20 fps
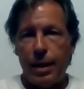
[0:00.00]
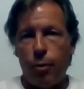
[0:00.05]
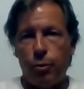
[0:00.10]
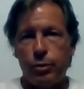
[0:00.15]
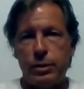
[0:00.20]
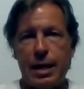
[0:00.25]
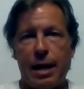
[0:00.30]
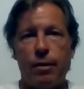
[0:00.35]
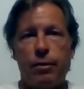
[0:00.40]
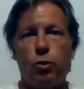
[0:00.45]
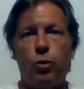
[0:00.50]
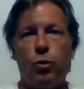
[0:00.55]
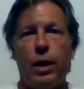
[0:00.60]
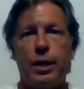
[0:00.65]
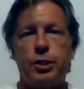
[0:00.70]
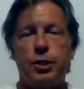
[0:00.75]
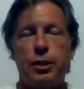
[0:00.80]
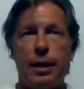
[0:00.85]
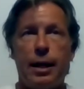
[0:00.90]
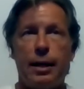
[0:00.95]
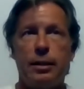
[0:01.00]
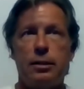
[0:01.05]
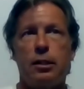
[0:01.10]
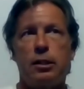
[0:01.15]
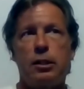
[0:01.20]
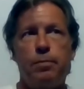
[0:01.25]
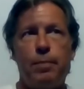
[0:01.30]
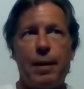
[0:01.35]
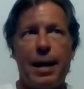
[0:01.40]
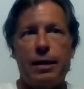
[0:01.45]
that was kind of the question, and I
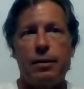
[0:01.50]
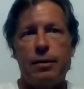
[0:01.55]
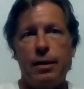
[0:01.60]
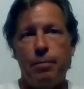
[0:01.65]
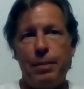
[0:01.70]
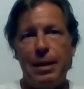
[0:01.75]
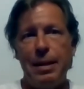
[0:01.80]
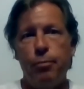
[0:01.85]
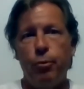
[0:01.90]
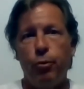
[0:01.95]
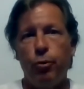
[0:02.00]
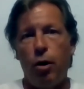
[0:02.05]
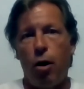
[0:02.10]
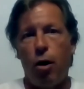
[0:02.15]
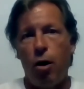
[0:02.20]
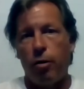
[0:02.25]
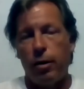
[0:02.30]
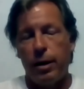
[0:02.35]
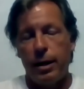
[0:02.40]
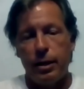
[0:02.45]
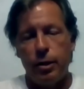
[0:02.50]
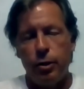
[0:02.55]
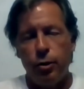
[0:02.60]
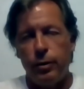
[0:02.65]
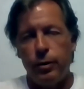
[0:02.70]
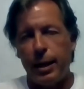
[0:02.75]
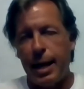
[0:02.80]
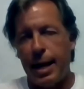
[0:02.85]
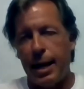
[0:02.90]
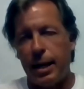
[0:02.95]
suspect that people already
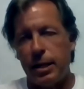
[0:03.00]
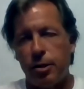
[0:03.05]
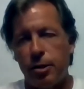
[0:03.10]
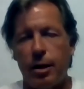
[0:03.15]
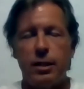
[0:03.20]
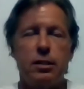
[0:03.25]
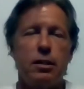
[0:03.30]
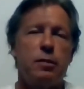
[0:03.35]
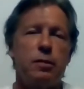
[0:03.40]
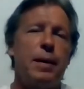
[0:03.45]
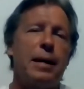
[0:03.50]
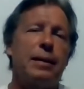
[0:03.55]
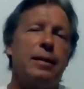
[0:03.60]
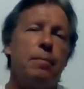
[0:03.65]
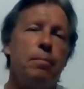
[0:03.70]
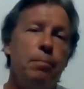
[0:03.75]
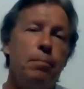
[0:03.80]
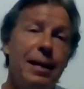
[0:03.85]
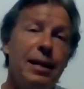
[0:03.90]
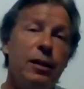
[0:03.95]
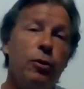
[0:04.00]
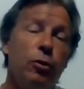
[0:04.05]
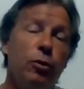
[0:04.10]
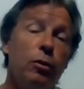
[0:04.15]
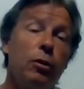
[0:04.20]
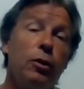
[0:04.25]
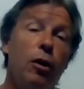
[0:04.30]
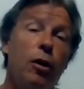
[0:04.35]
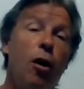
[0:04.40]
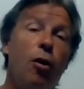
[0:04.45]
knew the answer. I suspect that
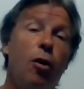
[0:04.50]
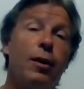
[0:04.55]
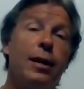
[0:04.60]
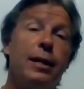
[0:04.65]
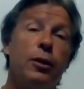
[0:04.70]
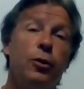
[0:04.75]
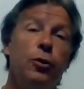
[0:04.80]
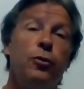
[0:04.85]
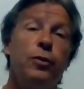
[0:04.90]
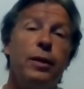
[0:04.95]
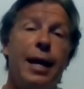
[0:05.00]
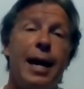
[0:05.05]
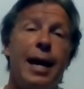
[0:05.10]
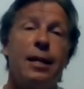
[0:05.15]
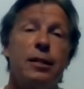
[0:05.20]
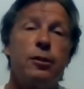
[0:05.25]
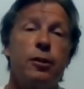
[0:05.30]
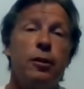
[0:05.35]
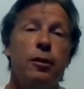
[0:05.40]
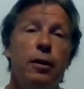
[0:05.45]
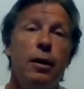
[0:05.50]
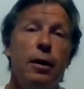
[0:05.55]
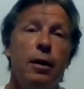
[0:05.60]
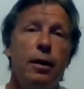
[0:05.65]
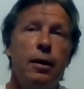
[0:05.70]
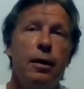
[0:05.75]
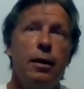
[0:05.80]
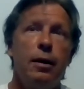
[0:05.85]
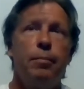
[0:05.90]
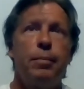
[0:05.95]
Mendel already knew the answer,
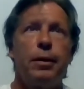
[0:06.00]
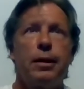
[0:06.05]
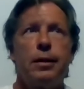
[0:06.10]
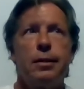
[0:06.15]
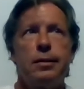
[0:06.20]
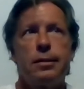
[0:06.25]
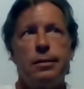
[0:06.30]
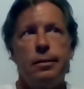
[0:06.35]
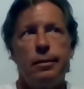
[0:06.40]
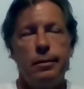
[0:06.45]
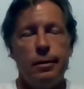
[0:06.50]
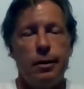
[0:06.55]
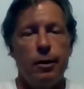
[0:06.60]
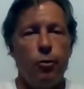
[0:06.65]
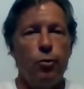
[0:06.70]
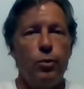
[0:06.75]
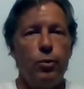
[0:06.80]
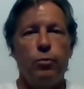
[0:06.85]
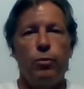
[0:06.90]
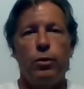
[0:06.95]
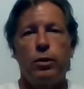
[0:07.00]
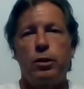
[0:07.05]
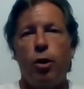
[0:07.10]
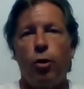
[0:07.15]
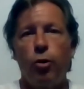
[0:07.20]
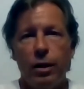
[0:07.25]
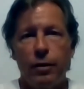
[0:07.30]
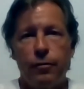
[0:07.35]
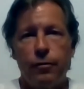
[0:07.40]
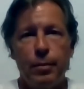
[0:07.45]
because we're
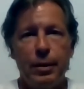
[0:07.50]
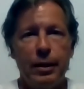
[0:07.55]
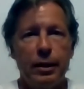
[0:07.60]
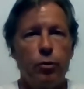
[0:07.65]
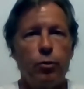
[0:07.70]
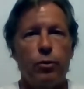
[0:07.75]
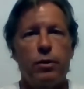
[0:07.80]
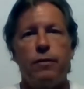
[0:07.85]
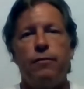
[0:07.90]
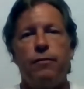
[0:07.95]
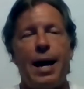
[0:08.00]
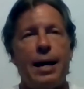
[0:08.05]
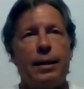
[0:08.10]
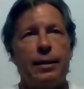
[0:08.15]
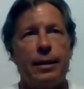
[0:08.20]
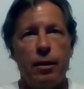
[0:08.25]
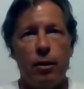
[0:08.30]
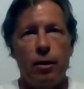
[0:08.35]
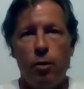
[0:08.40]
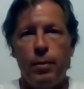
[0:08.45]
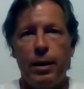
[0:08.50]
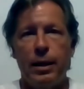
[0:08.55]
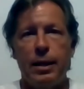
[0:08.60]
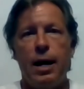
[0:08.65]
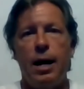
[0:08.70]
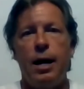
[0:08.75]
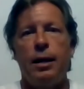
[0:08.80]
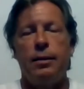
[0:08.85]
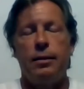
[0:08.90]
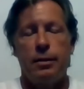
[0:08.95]
totally familiar with the fact that, oh my
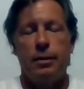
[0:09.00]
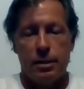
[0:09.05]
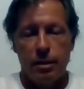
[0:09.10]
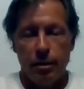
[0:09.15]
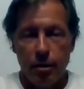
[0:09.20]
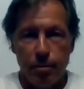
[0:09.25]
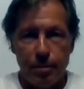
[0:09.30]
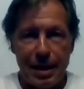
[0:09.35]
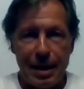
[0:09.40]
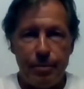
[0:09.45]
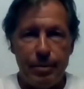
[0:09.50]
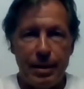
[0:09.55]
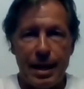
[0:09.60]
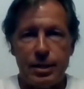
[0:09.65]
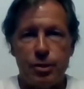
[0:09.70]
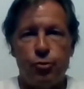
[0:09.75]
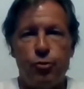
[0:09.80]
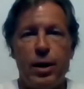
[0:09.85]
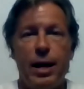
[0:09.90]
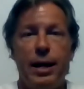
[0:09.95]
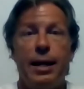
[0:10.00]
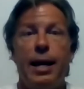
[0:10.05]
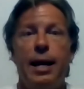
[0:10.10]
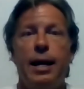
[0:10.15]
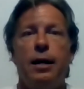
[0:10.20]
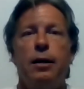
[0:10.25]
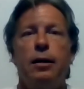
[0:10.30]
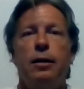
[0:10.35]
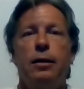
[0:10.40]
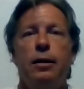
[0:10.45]
God, this little baby has red
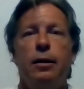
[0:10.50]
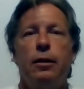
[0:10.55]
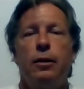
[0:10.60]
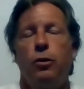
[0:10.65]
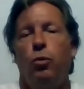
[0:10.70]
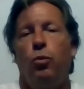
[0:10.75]
hair.